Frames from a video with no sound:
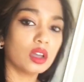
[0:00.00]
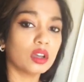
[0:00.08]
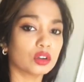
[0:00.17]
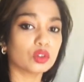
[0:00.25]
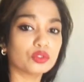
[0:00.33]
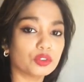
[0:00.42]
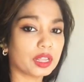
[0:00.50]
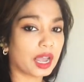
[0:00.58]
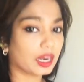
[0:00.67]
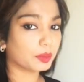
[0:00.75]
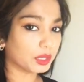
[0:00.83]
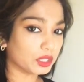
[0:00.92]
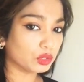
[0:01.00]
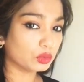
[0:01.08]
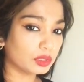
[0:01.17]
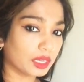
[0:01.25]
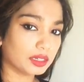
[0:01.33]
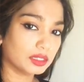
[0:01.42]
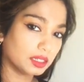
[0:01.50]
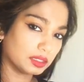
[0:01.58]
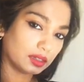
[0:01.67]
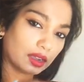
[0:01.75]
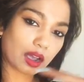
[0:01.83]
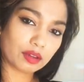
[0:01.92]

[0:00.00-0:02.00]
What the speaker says: good for the animal too that it doesn't have a